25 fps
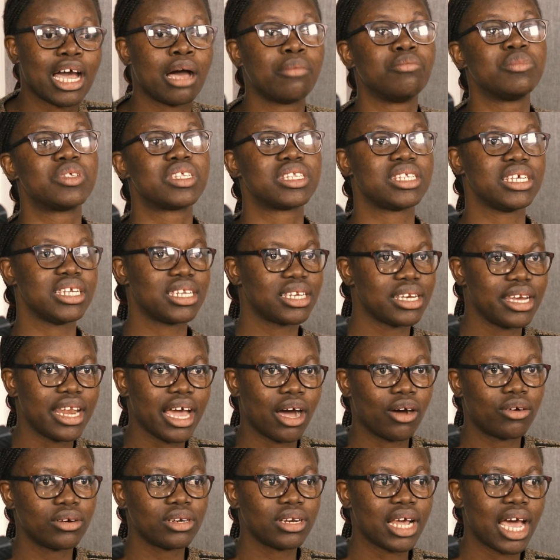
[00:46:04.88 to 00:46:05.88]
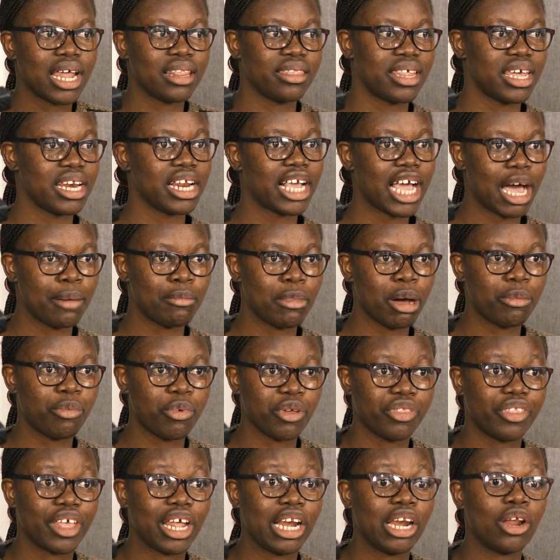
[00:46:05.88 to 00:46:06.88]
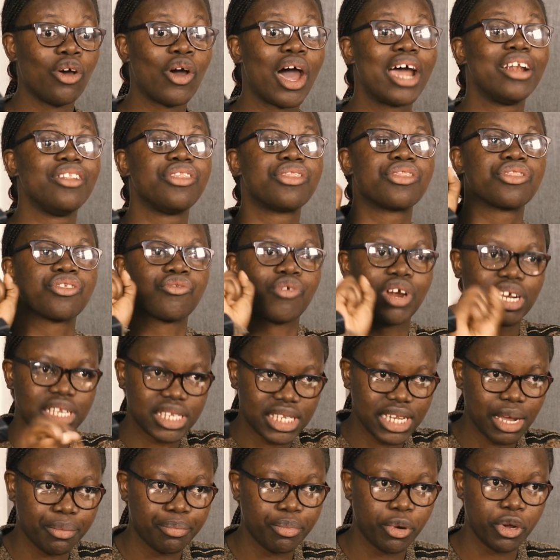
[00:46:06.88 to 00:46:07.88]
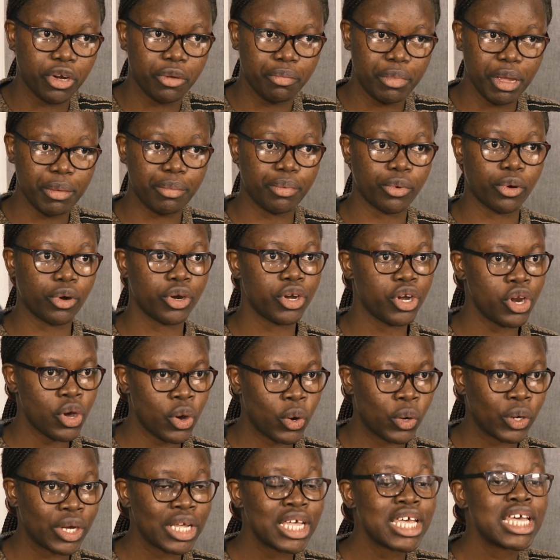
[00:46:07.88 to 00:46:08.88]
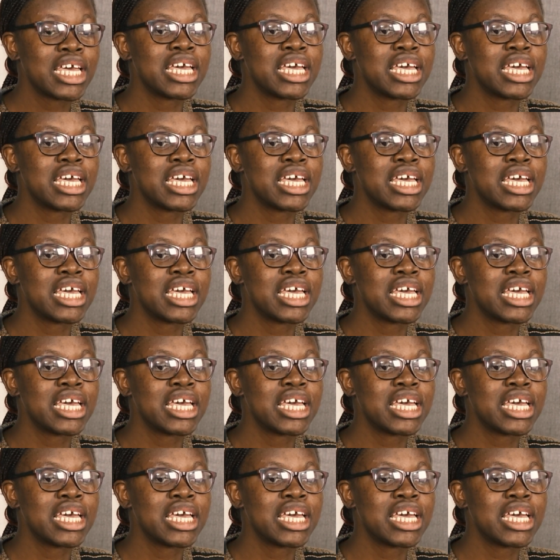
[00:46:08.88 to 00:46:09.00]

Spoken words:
come, sit down, and then come up with the law and thrust upon people. No.